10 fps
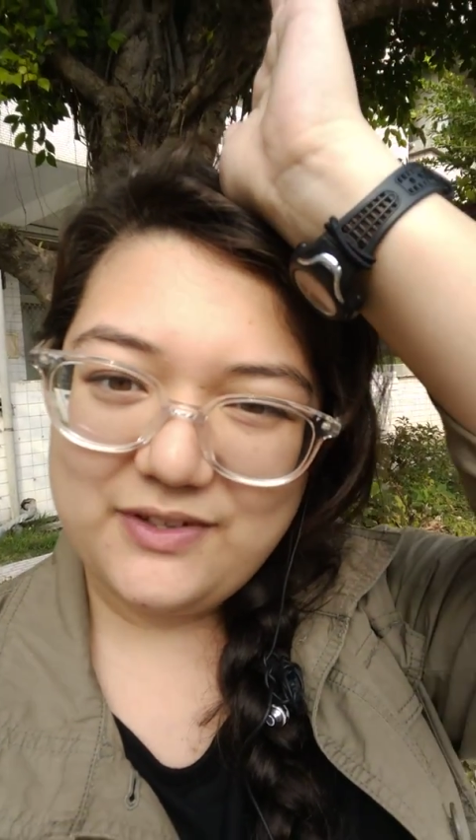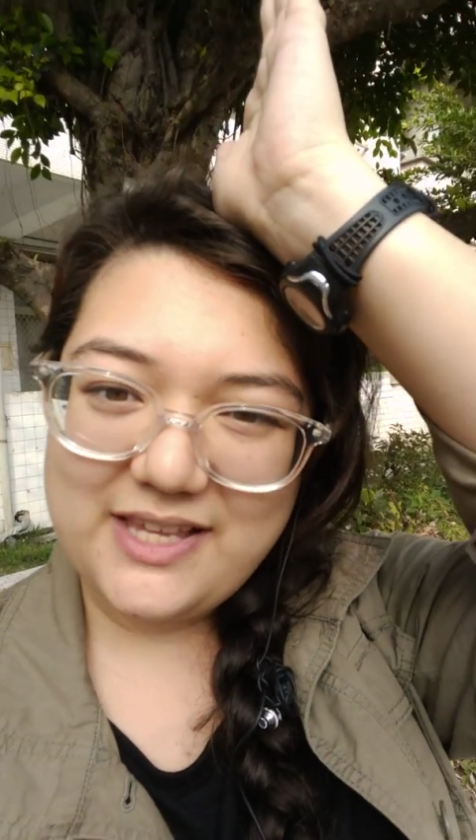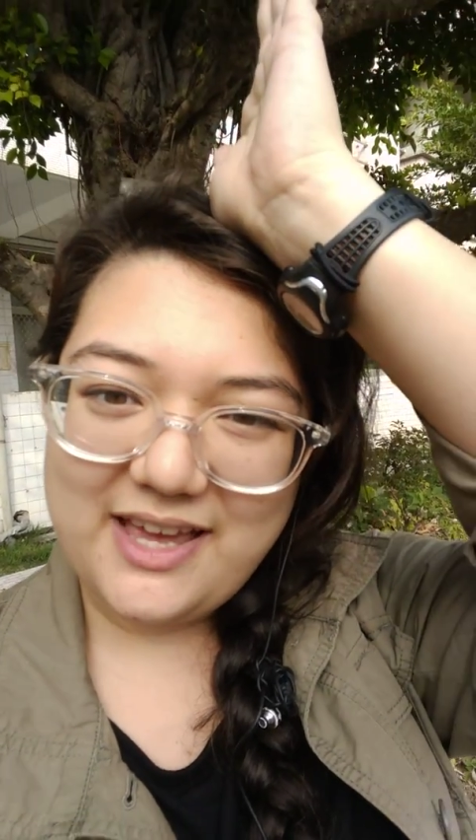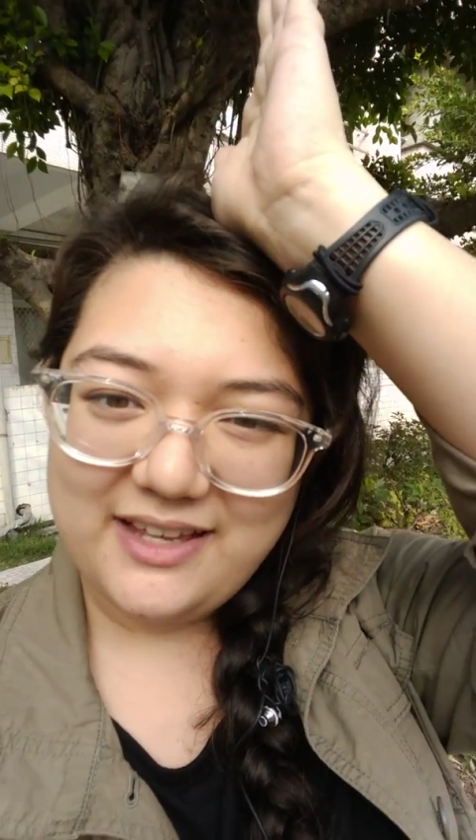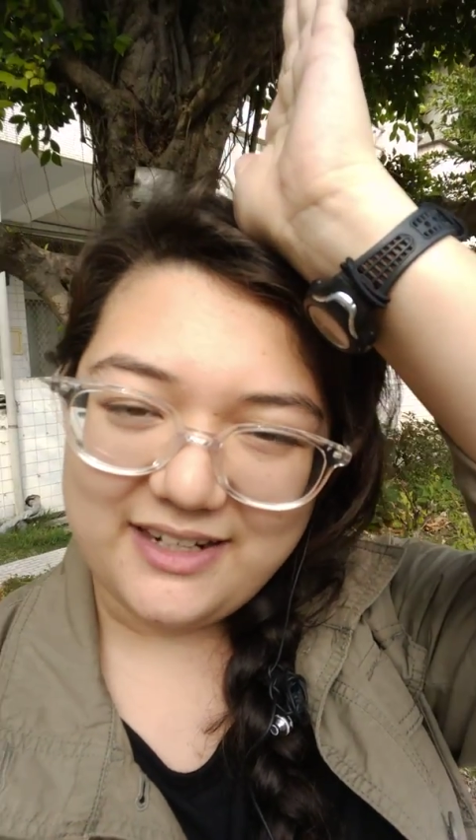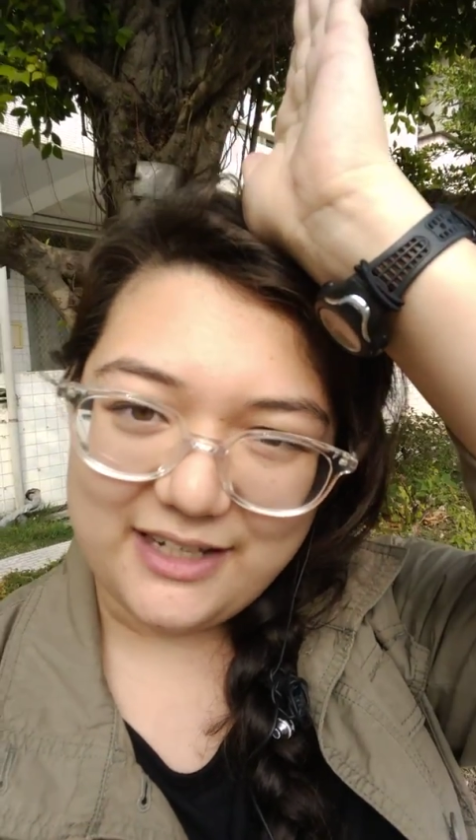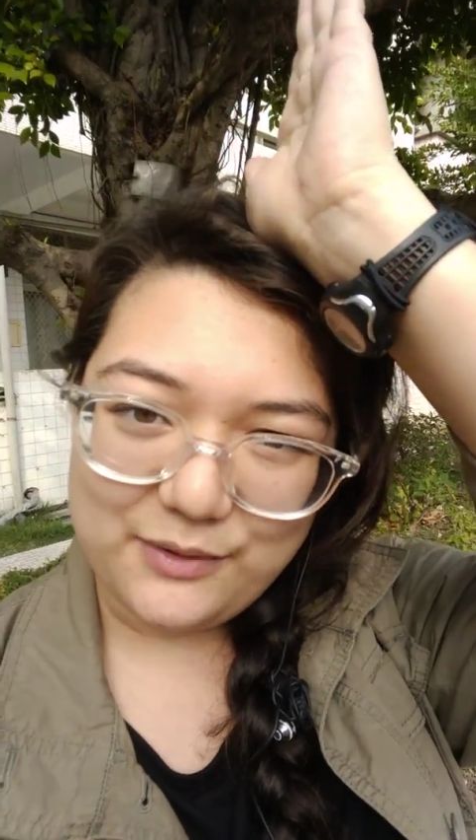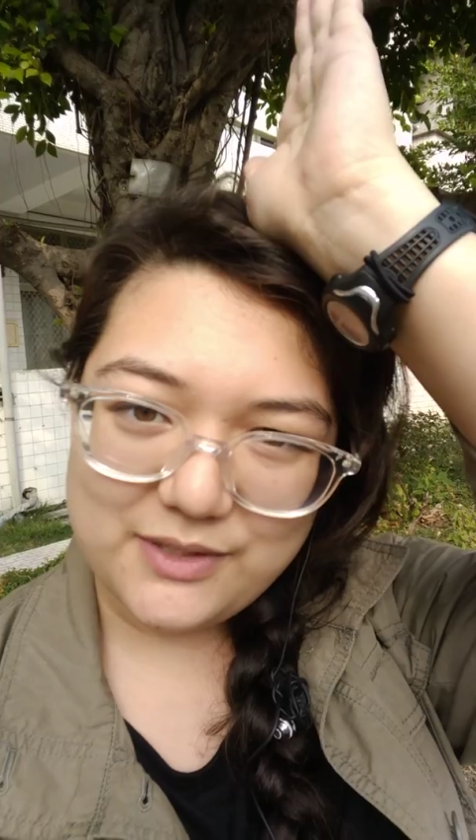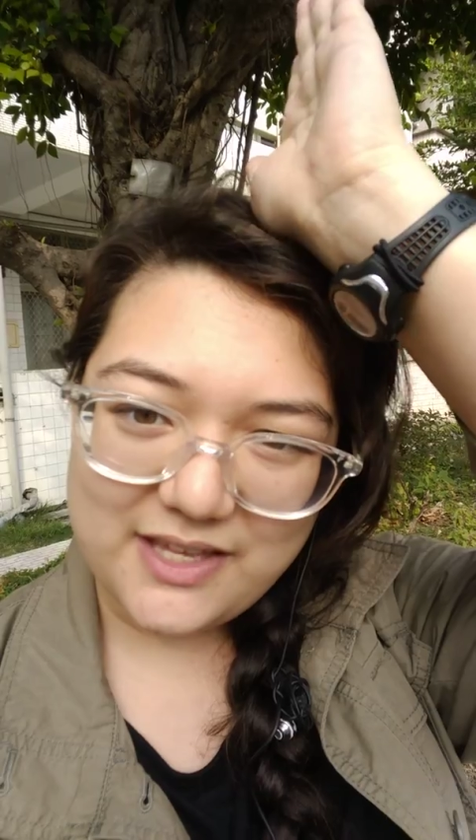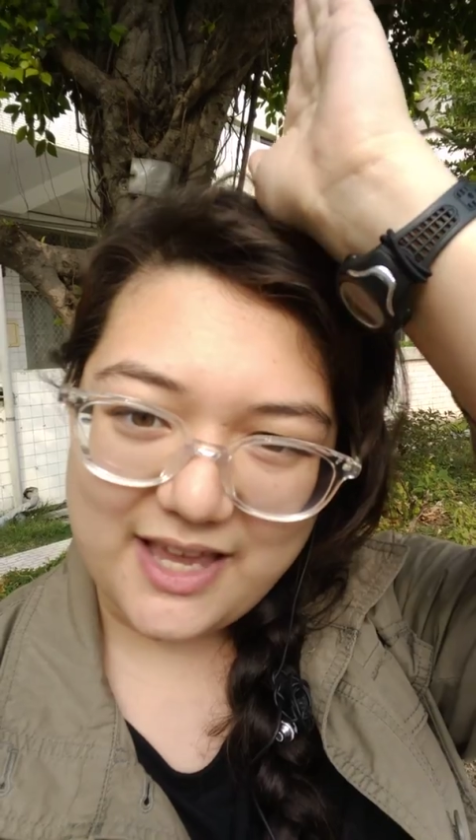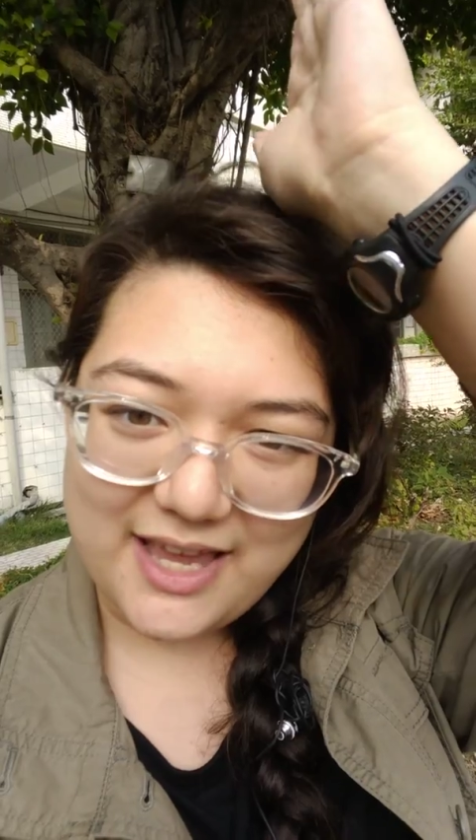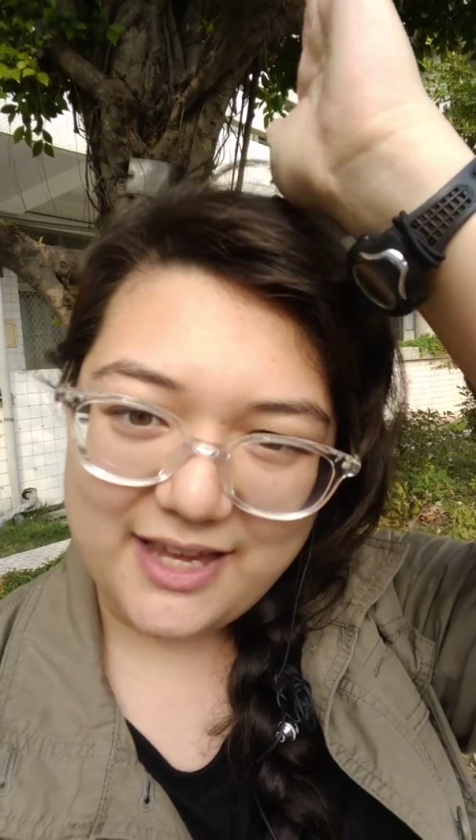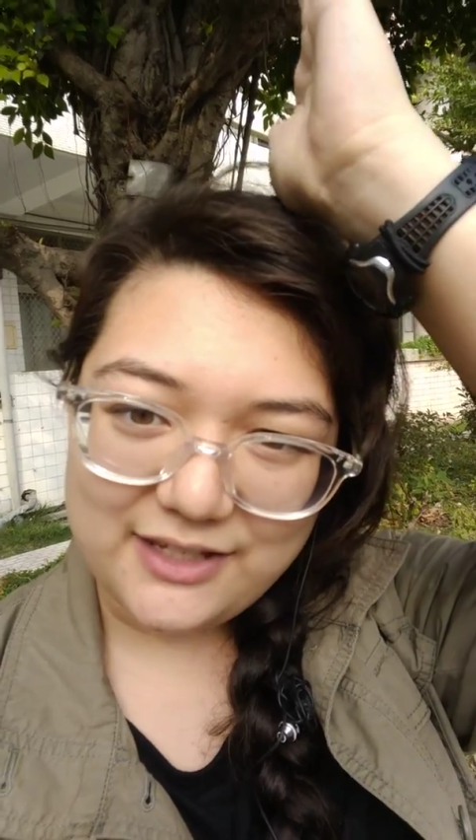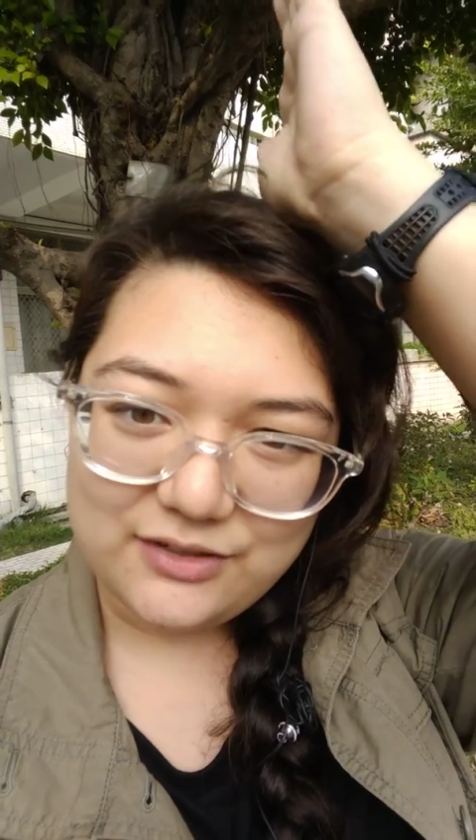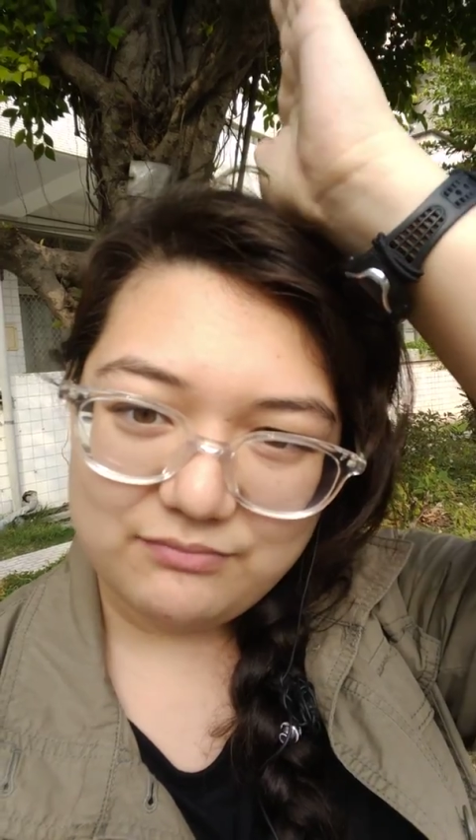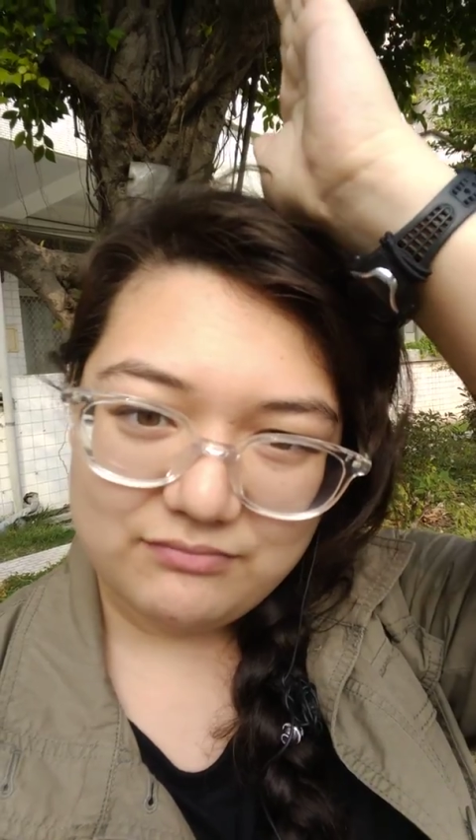his head and he would say,